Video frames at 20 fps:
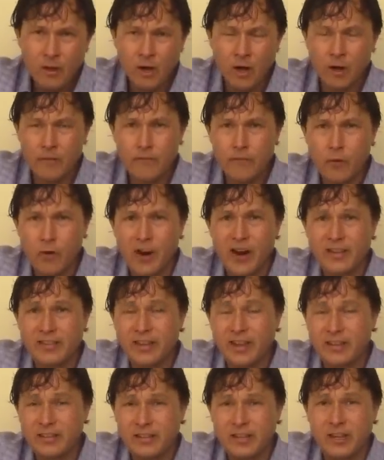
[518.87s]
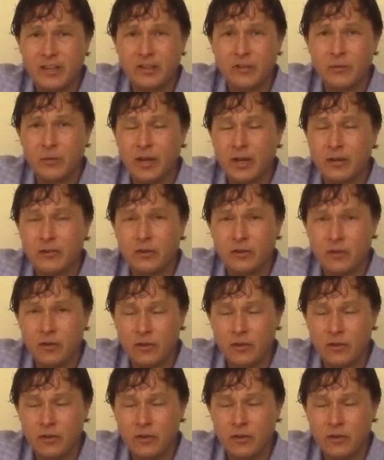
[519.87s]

Uh, for us as kids, and we got to